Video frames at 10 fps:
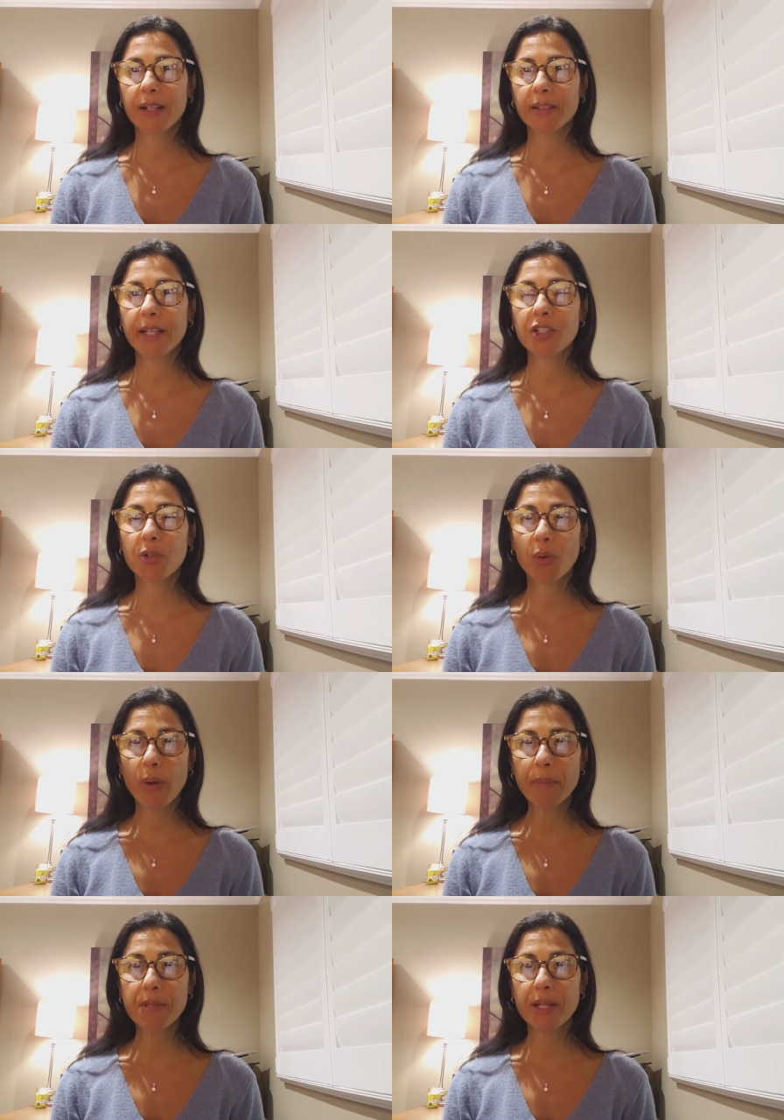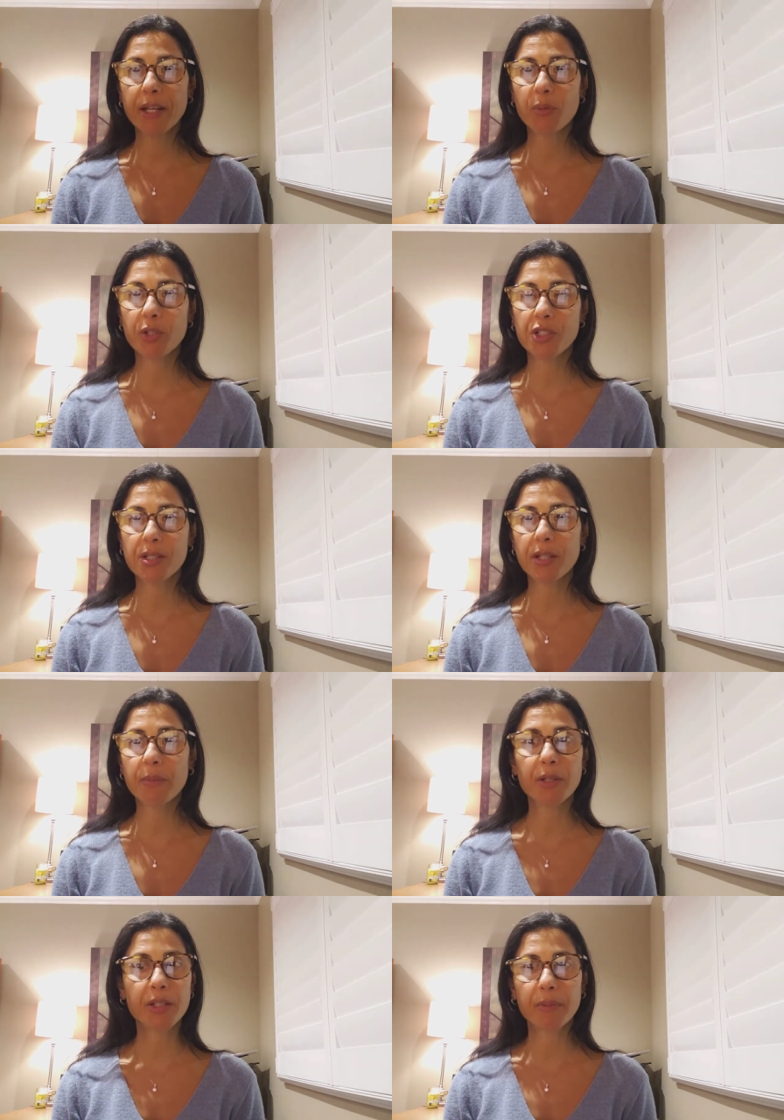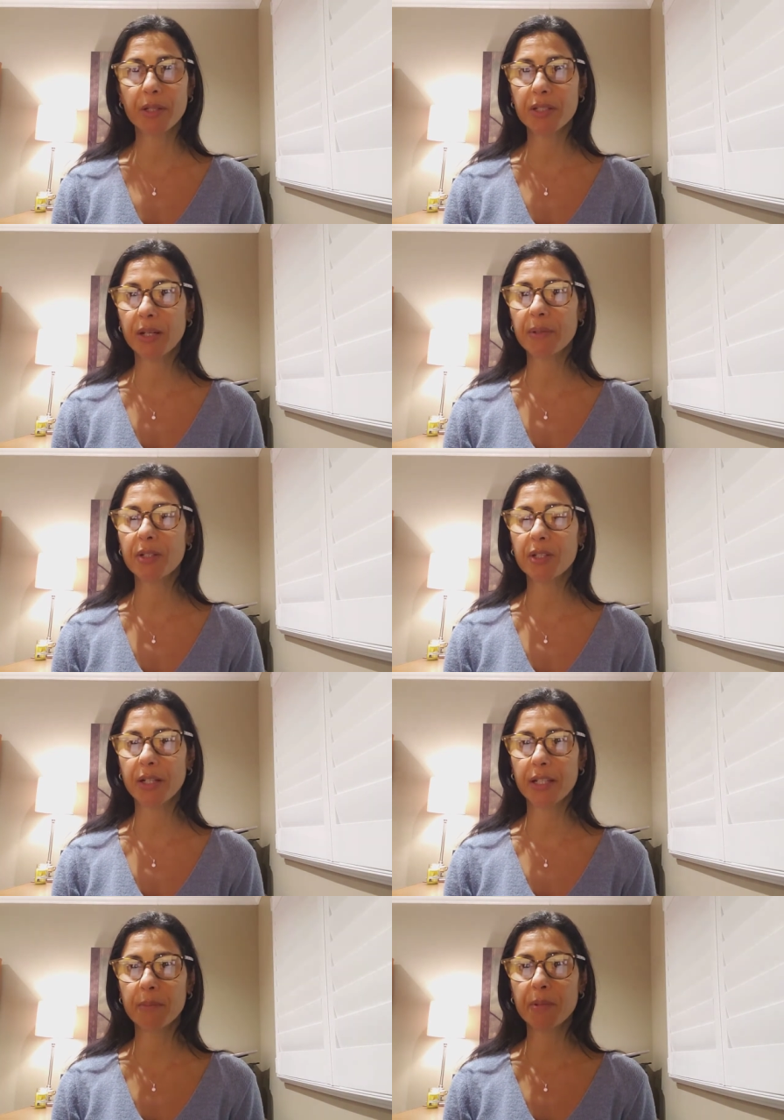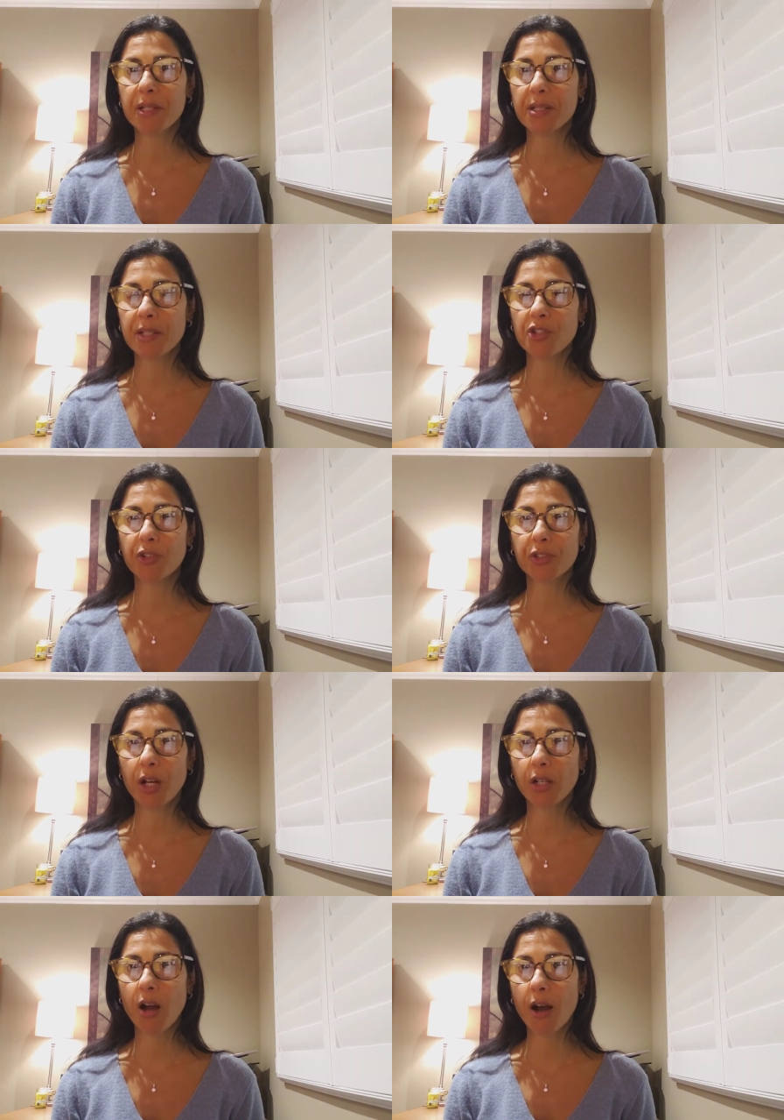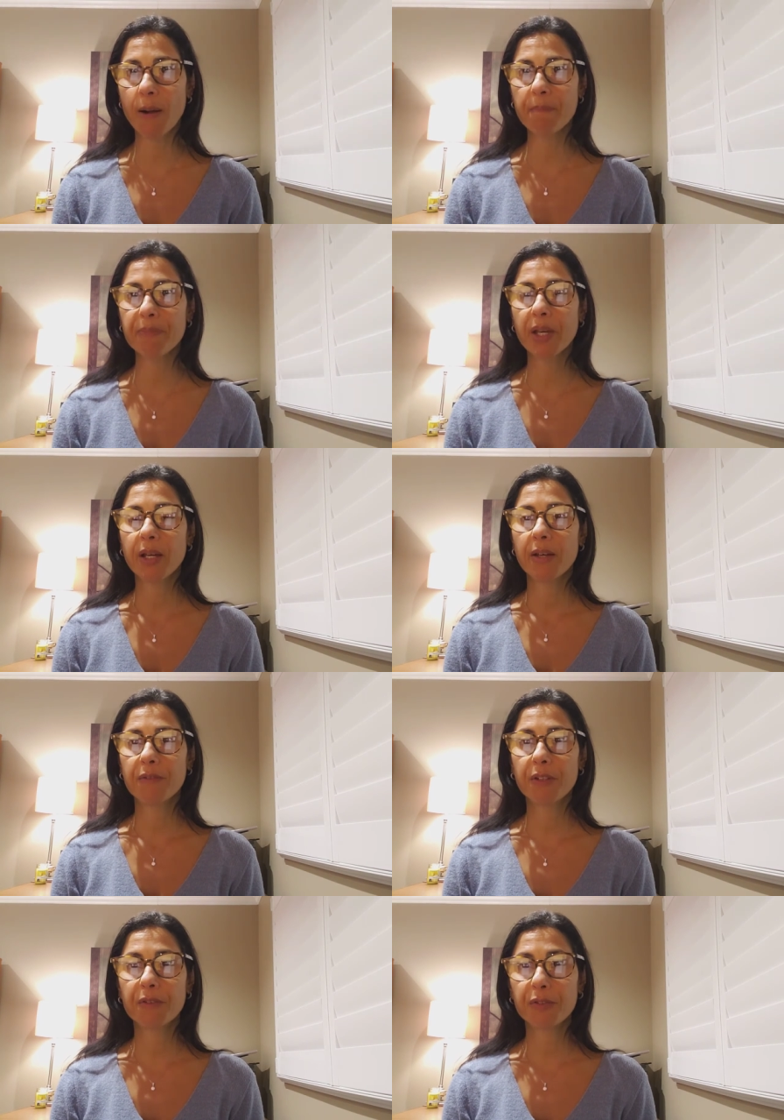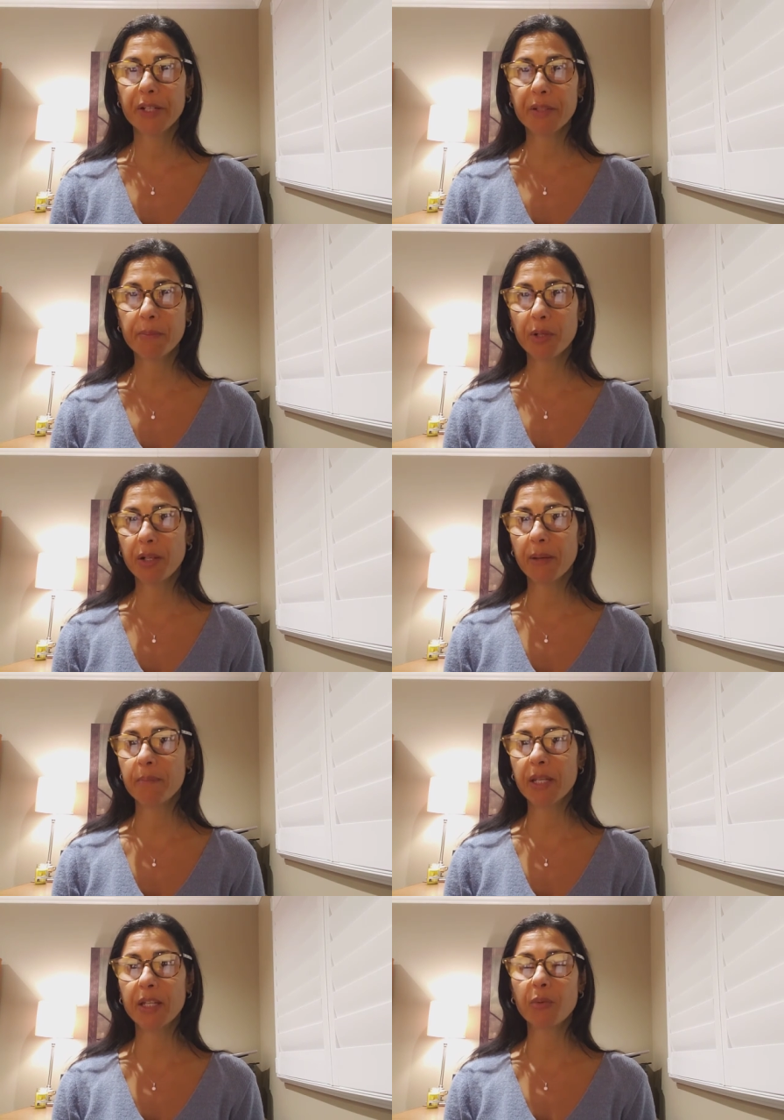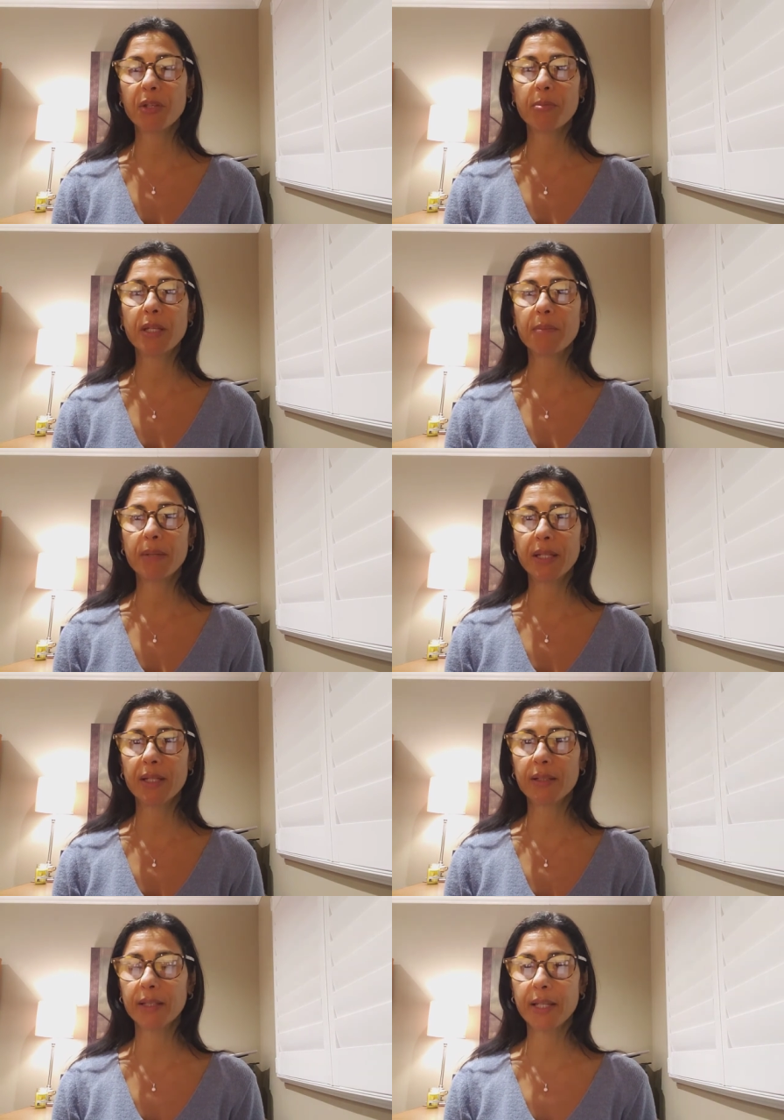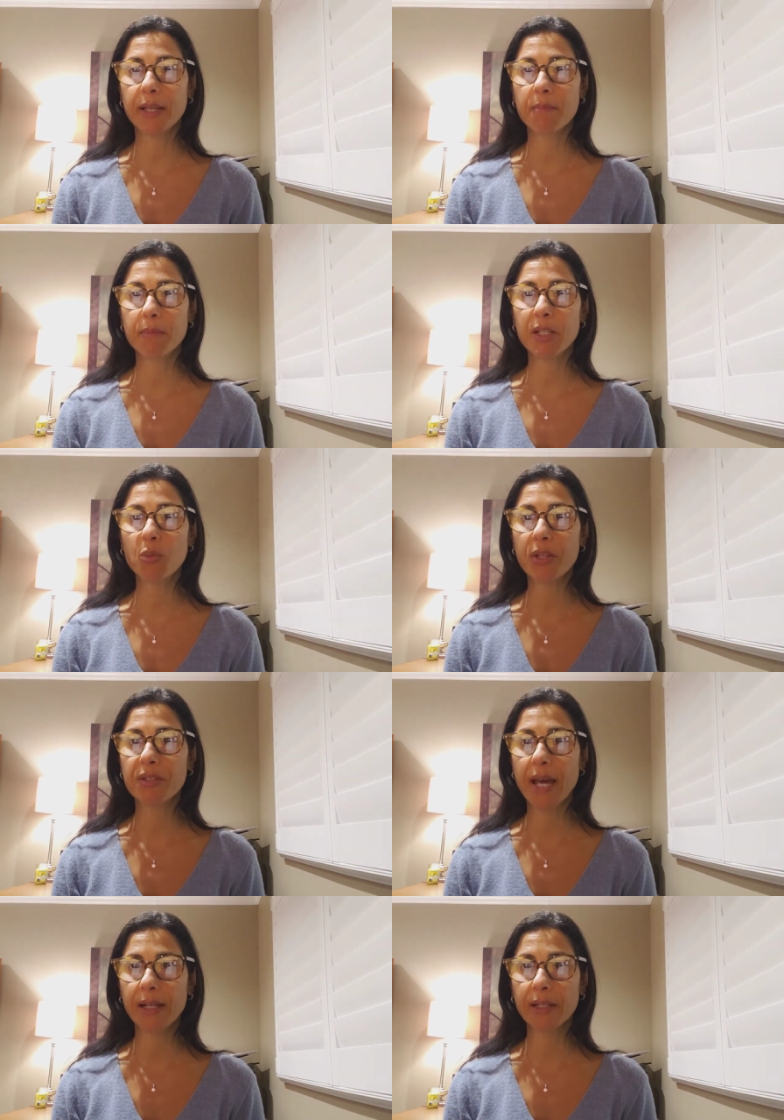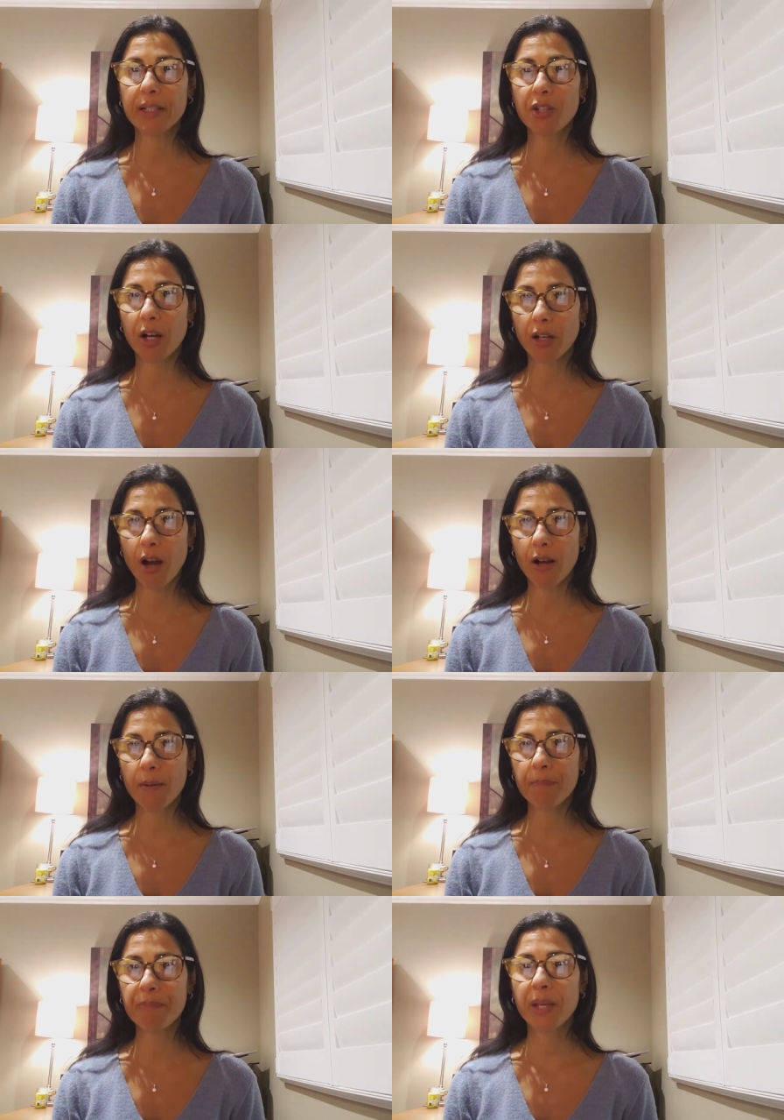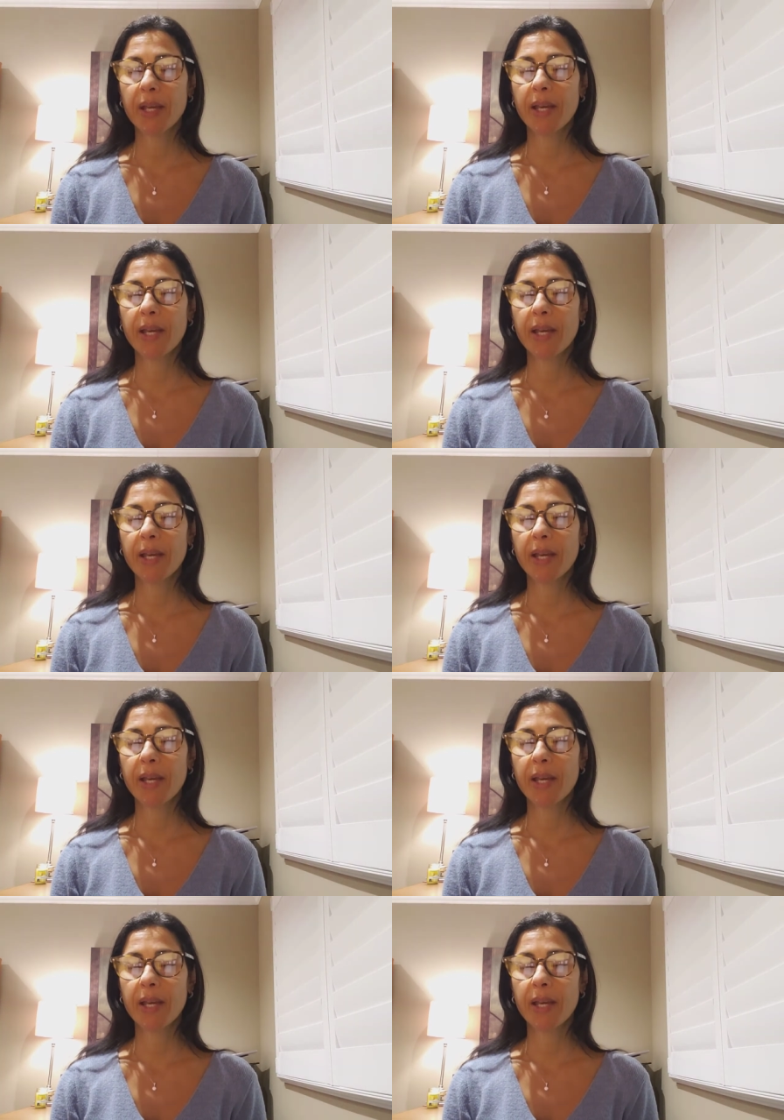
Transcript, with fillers: link to our website, which is www.impetusdigital.com. Feel free to book a meeting with me immediately at meetwithnatalie.com,